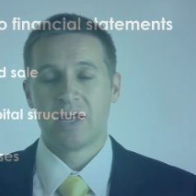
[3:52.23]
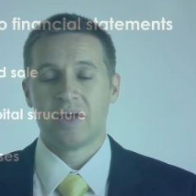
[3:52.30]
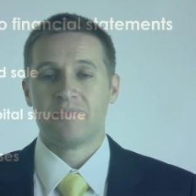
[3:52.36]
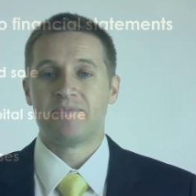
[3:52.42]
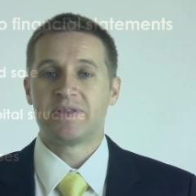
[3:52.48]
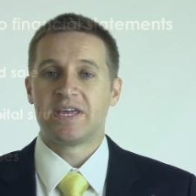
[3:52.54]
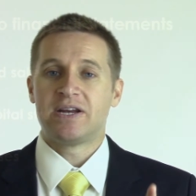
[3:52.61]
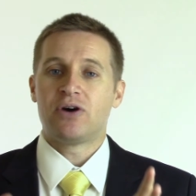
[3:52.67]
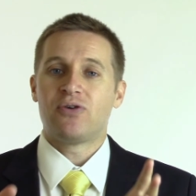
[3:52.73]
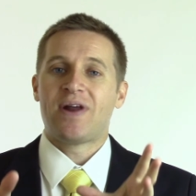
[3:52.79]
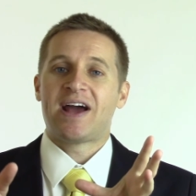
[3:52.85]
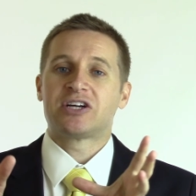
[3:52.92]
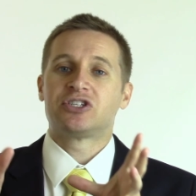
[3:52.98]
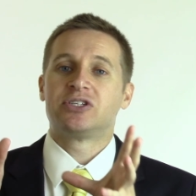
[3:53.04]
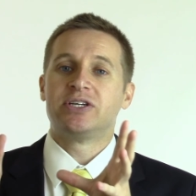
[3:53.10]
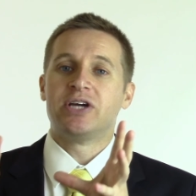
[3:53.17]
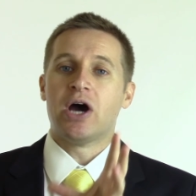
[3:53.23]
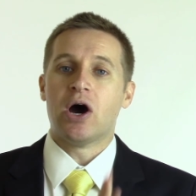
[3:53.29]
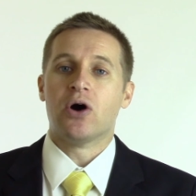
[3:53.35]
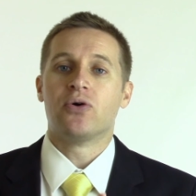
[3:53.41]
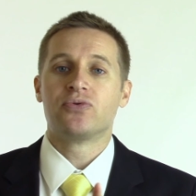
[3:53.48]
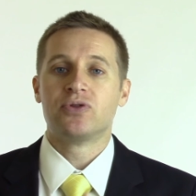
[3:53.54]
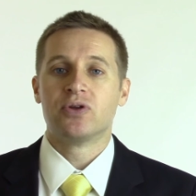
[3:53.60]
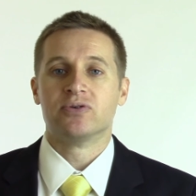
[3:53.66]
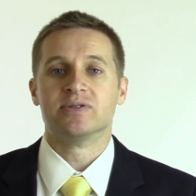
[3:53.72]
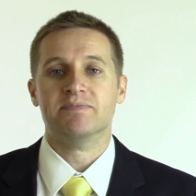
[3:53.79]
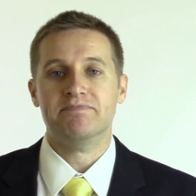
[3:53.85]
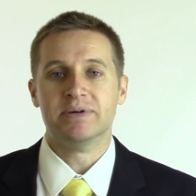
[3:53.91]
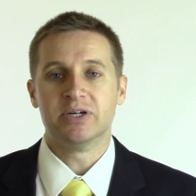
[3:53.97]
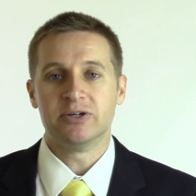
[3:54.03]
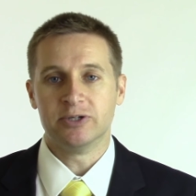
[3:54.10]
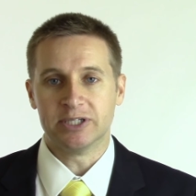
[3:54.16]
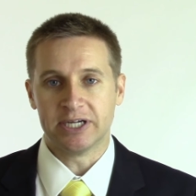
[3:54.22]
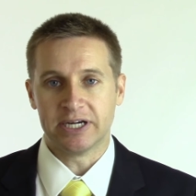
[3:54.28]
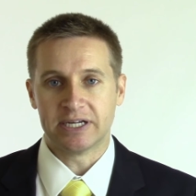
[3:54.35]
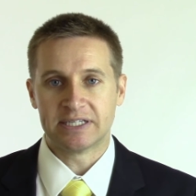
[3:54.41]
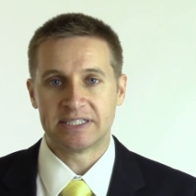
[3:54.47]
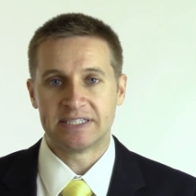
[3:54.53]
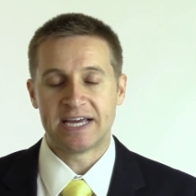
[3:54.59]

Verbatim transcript: but they don't actually own those buildings.